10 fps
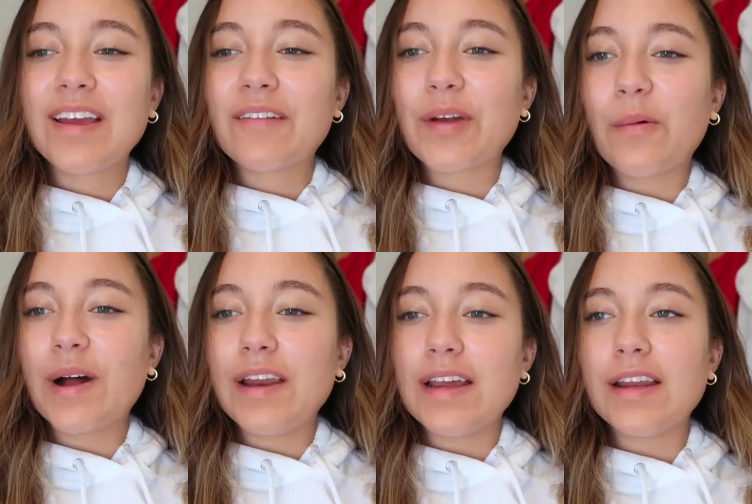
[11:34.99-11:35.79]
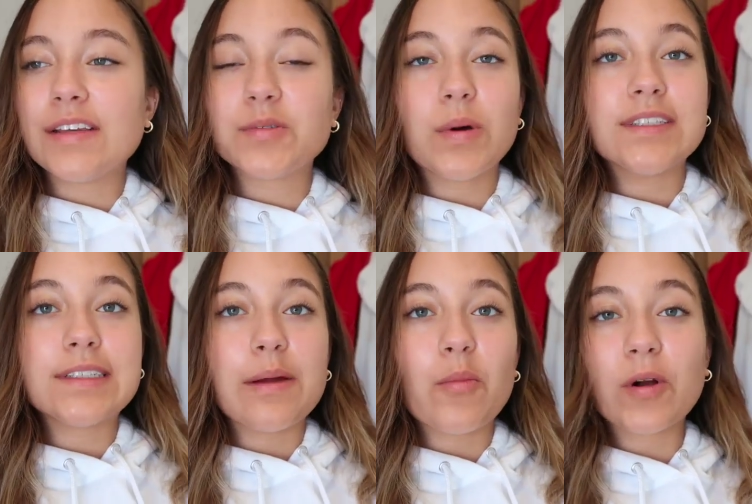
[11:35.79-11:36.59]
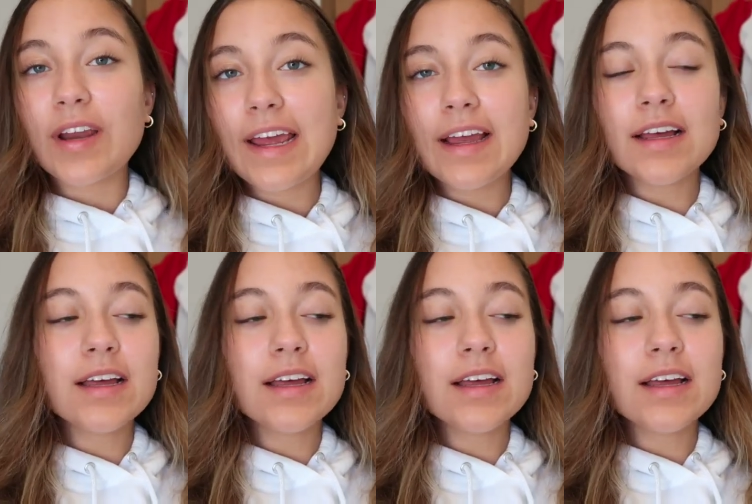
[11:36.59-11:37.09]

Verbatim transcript: morning, everyone. It is Wednesday morning.